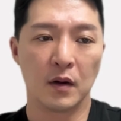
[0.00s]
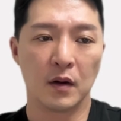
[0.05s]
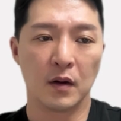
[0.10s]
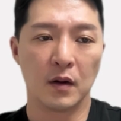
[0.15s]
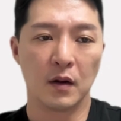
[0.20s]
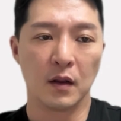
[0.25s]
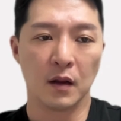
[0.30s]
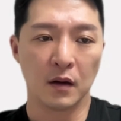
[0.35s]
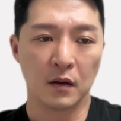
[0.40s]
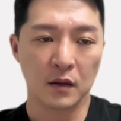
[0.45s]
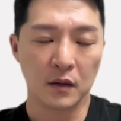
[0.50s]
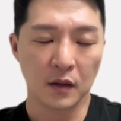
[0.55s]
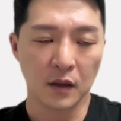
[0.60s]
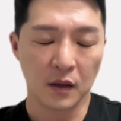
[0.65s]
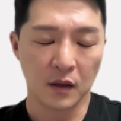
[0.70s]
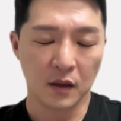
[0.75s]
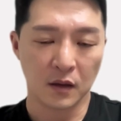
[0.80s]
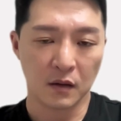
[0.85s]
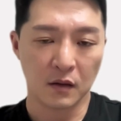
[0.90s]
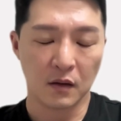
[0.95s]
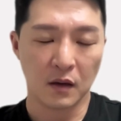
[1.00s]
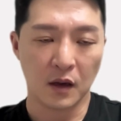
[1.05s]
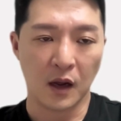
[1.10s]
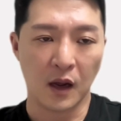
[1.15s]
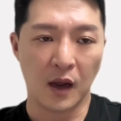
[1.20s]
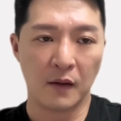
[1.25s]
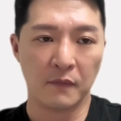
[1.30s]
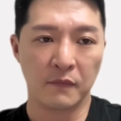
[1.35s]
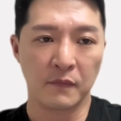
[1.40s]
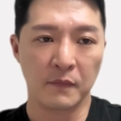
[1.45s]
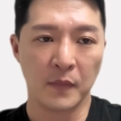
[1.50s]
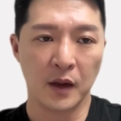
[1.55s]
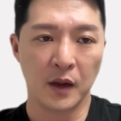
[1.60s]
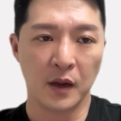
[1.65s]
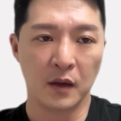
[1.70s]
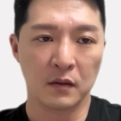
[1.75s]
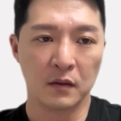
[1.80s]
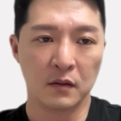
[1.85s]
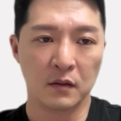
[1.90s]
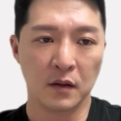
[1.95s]
Luckily, I've
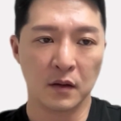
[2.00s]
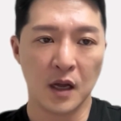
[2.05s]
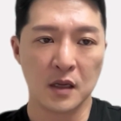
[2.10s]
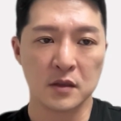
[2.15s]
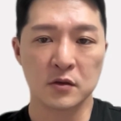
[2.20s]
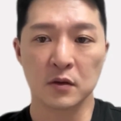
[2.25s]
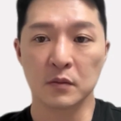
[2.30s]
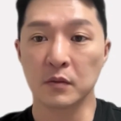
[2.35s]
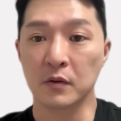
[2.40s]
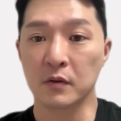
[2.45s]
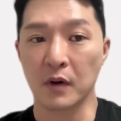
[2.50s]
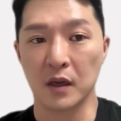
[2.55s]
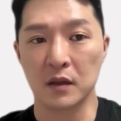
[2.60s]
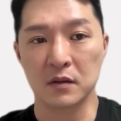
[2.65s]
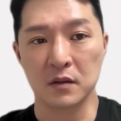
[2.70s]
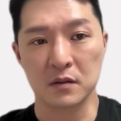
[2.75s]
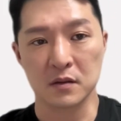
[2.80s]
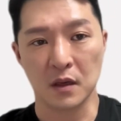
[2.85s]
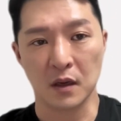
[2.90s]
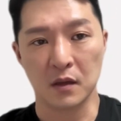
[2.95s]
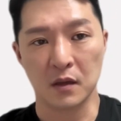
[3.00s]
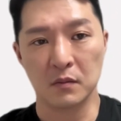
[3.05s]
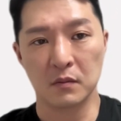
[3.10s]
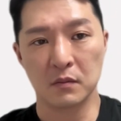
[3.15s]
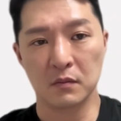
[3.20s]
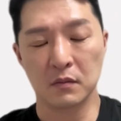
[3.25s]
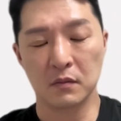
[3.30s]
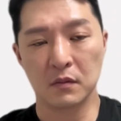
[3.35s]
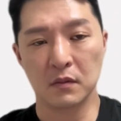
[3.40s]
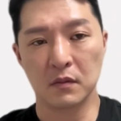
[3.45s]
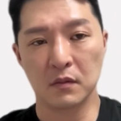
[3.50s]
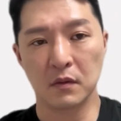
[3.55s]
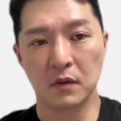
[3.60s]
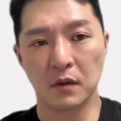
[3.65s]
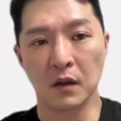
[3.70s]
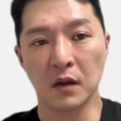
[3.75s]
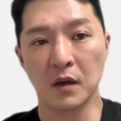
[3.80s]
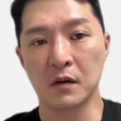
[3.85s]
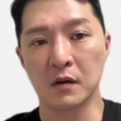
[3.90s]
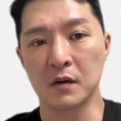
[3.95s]
met lots of great design
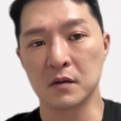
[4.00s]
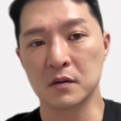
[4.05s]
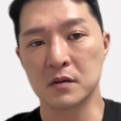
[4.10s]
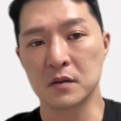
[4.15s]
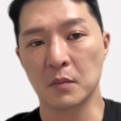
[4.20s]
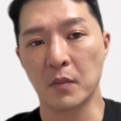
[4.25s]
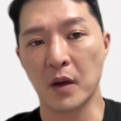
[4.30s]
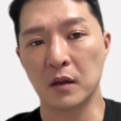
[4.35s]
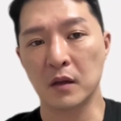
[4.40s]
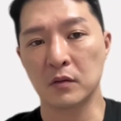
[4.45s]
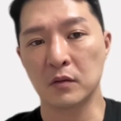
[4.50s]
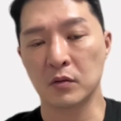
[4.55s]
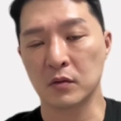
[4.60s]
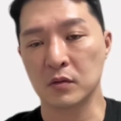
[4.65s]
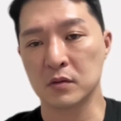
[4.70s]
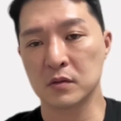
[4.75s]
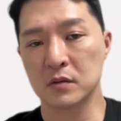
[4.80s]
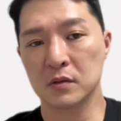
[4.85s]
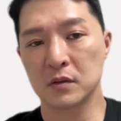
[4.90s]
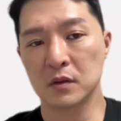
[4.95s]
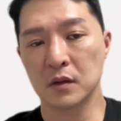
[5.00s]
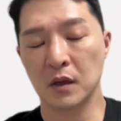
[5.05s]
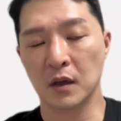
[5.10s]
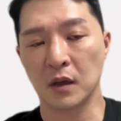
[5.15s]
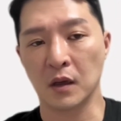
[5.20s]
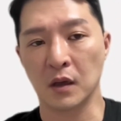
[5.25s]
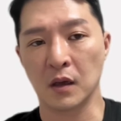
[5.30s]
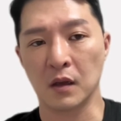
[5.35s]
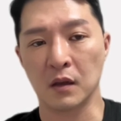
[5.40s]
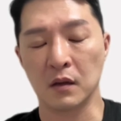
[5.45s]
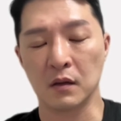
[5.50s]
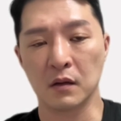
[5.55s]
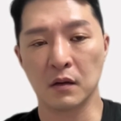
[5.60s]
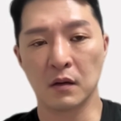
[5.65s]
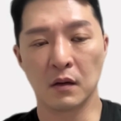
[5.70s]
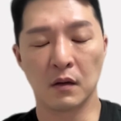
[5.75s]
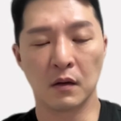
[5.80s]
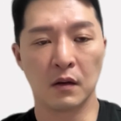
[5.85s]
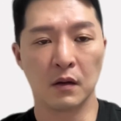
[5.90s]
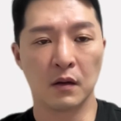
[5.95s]
leaders and mentors,
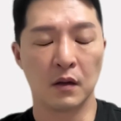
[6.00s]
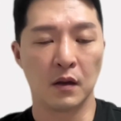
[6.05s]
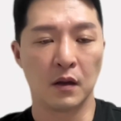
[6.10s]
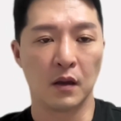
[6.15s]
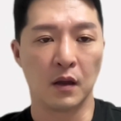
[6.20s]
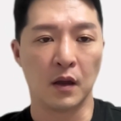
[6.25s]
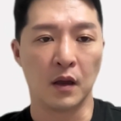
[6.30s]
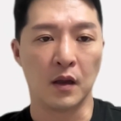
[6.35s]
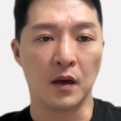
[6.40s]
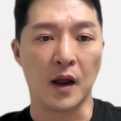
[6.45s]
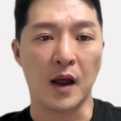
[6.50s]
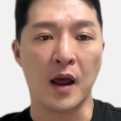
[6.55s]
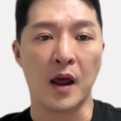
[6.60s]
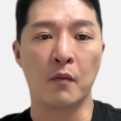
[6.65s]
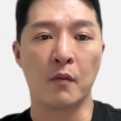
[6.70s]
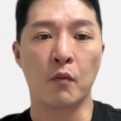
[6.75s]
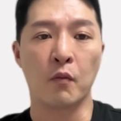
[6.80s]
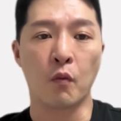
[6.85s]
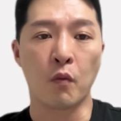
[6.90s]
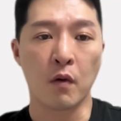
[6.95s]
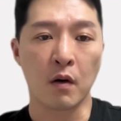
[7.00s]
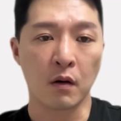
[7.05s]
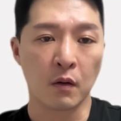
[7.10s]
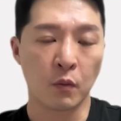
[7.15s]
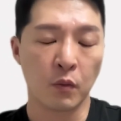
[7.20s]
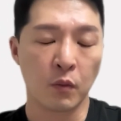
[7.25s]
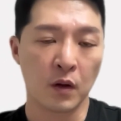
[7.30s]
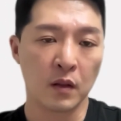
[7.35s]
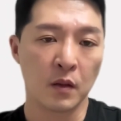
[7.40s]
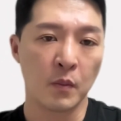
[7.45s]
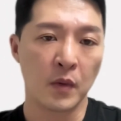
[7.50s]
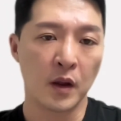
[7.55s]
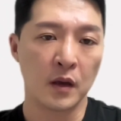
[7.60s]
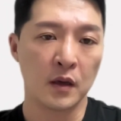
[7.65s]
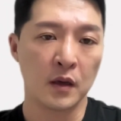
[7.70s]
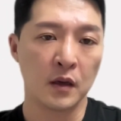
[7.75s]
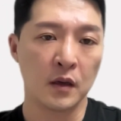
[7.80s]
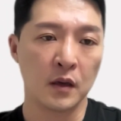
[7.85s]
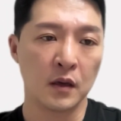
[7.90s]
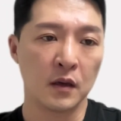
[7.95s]
and I have worked with
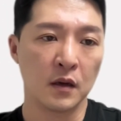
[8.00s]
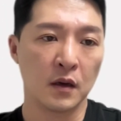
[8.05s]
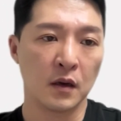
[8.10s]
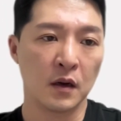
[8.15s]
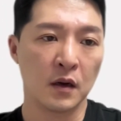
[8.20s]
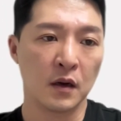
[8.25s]
many